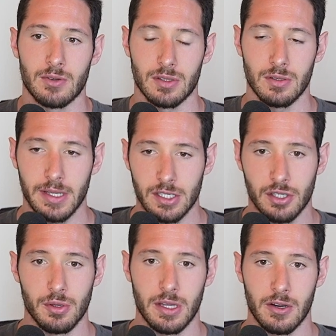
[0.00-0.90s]
I was alluding
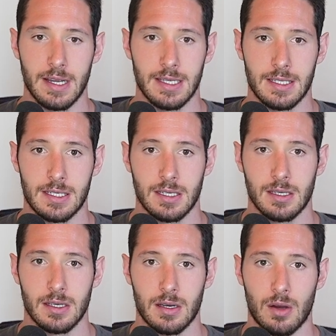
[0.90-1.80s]
to, there is
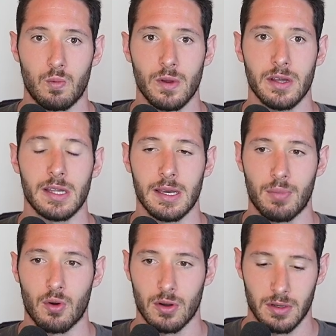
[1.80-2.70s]
a really
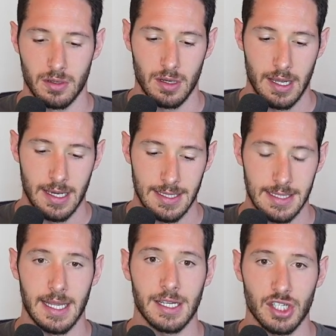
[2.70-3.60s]
important
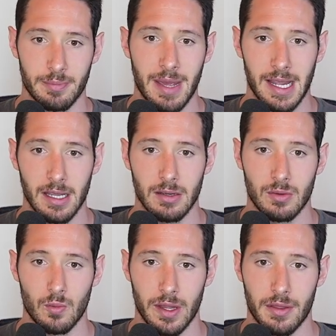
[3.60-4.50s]
distinction made
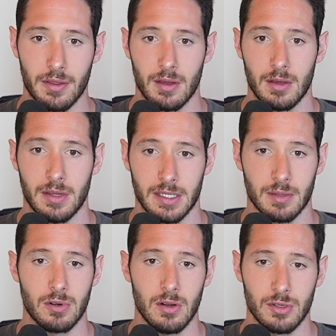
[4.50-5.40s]
with this
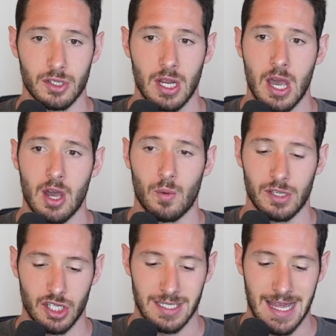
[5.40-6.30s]
approach,
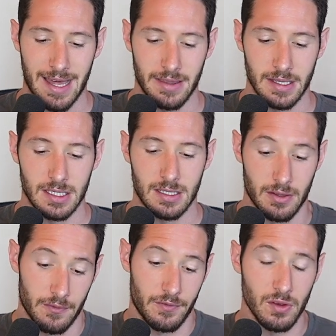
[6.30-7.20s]
which is that this,
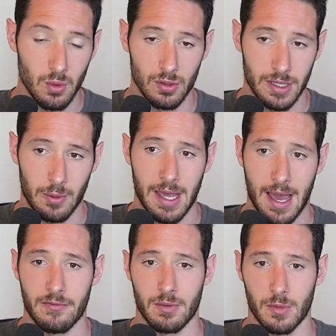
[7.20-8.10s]
the fuel that we
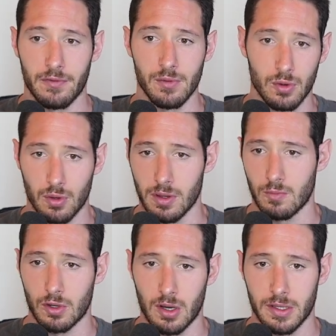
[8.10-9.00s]
have from the food, or
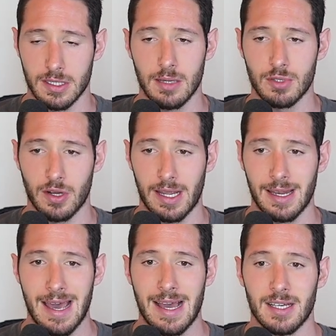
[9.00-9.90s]
we'll call it the
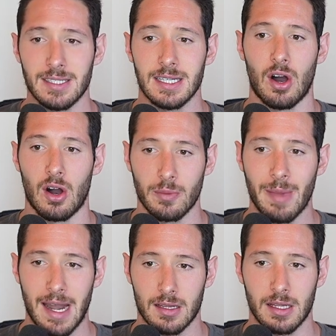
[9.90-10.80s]
substrate, doesn't
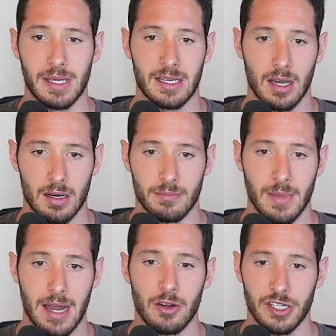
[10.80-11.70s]
automatically become
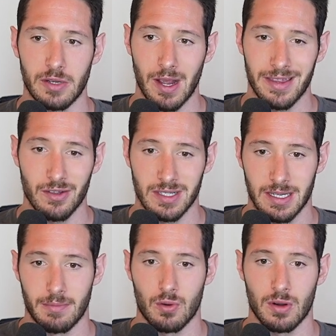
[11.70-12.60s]
energy, right? There's
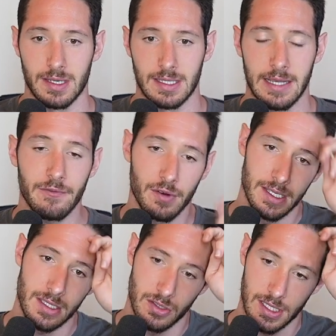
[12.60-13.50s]
an important
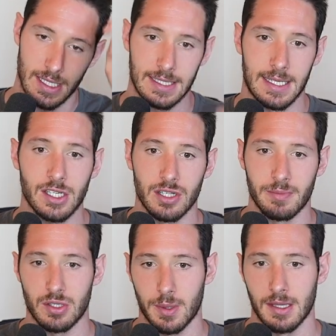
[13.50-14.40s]
difference. There's a distinction
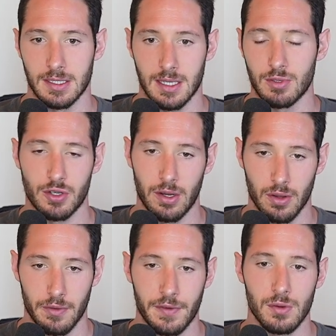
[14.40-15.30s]
between the substrate
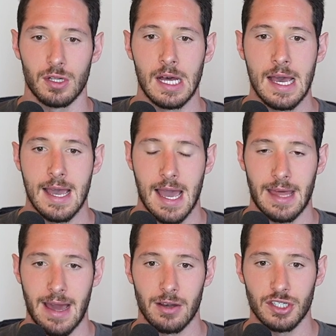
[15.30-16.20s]
or the fuel and
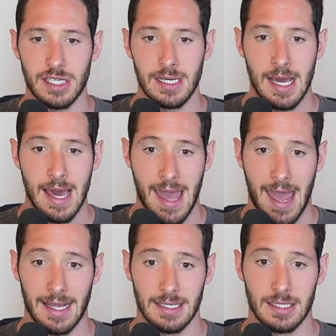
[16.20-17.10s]
the energy,
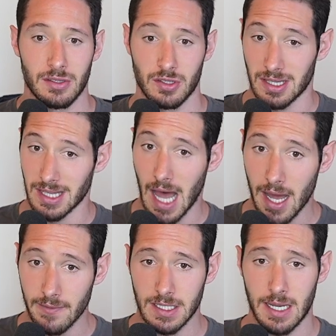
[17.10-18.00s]
and there's a
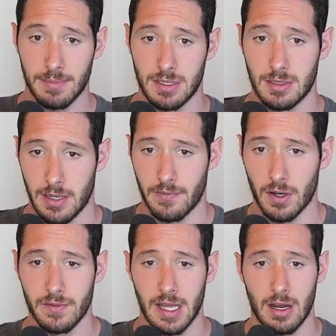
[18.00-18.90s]
lot of steps
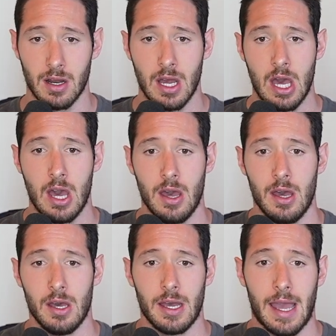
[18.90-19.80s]
involved there.
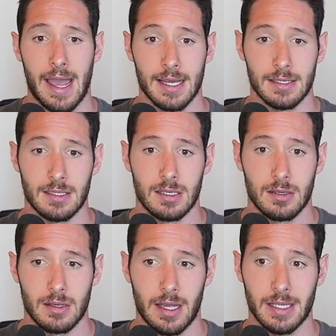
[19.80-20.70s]
And
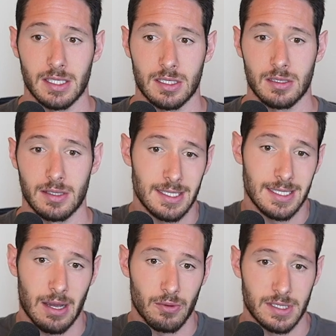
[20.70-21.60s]
it's this
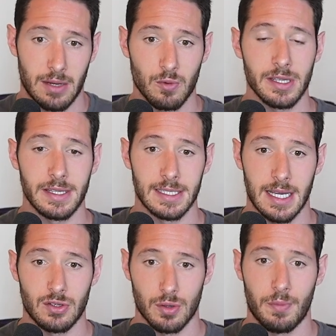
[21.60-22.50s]
is, I would say, really the
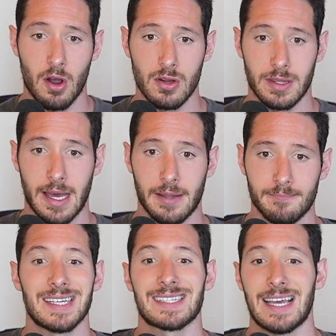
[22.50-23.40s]
central part that
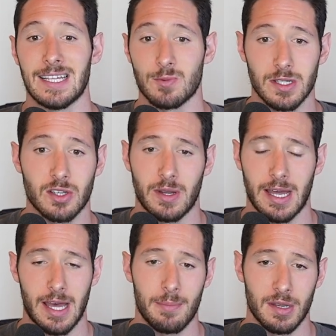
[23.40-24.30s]
dictates what's going to
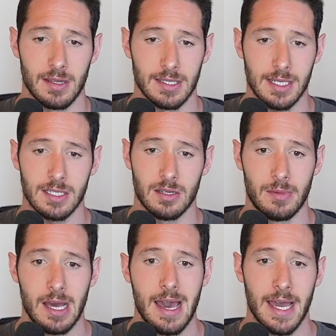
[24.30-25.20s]
happen in the
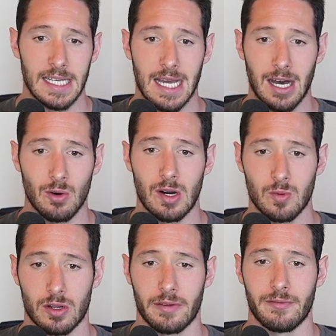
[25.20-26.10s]
system is how well
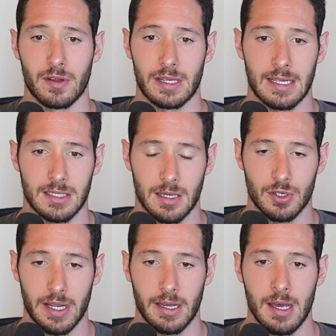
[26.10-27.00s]
we're converting that
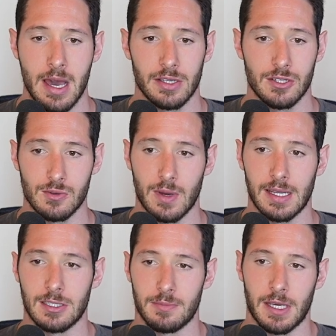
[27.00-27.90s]
substrate to
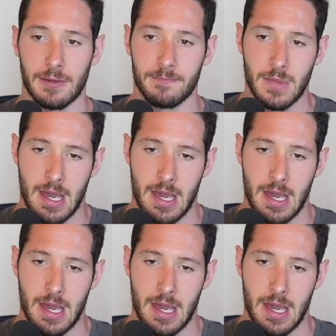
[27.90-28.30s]
ATP.